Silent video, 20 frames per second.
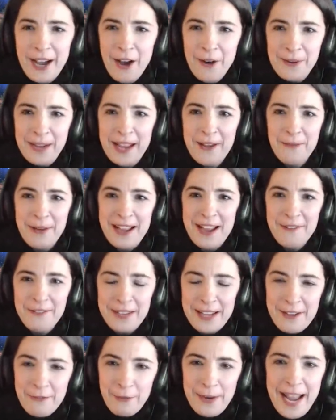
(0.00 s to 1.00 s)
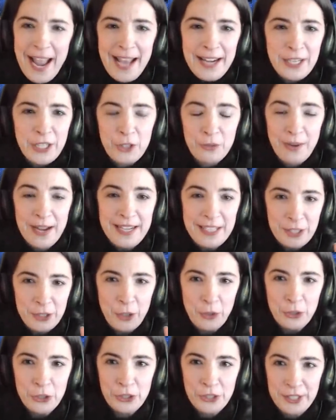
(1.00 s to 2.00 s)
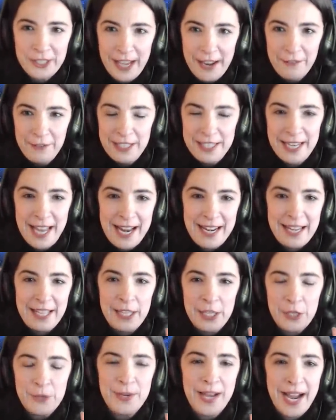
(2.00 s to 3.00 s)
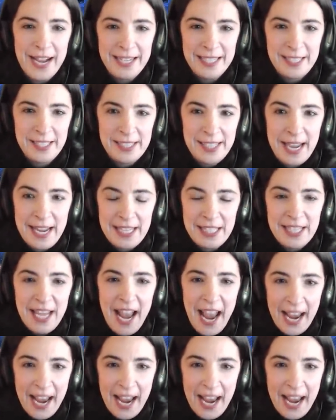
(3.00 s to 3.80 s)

Okay, we have if we had a great social safety net in the United States